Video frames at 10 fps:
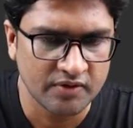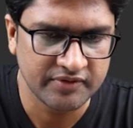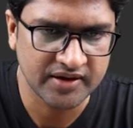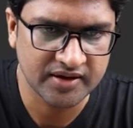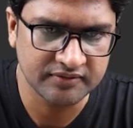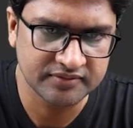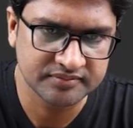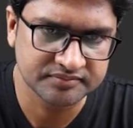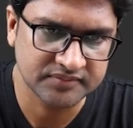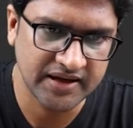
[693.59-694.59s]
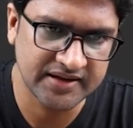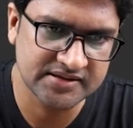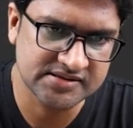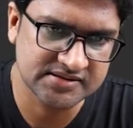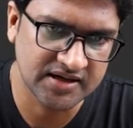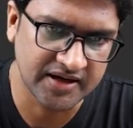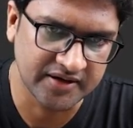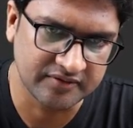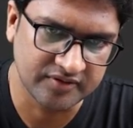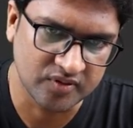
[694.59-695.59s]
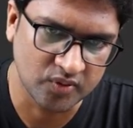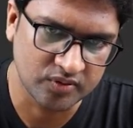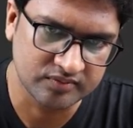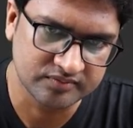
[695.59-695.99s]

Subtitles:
Fair enough. And this is the line of a code.